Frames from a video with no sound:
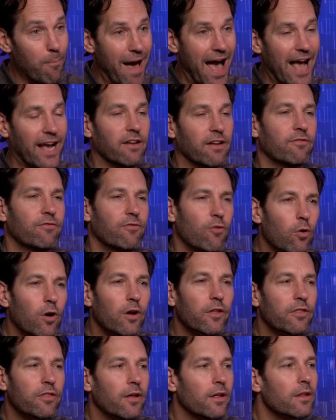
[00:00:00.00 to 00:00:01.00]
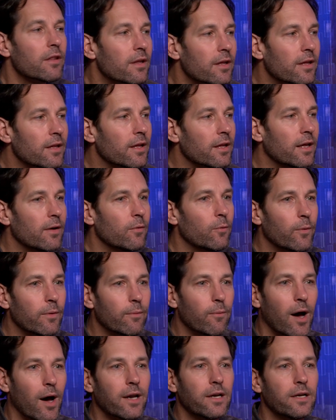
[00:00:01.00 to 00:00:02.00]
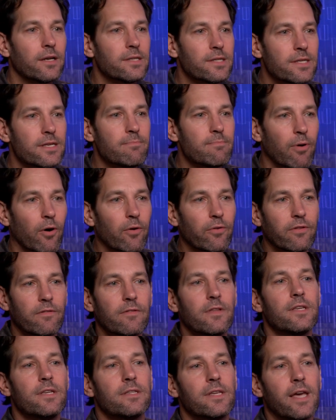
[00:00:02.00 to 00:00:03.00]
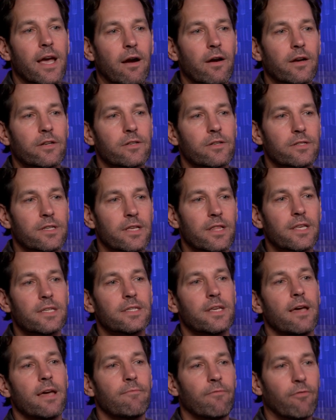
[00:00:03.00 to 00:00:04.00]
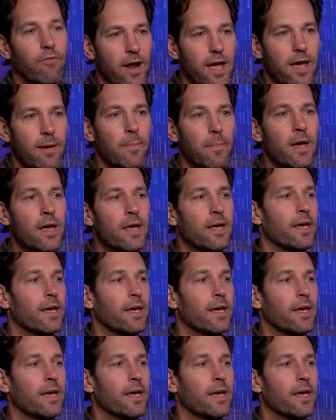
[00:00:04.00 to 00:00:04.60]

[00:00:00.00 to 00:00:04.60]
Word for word: back and forth. Uh, we wanted to see both of these characters in the same frame.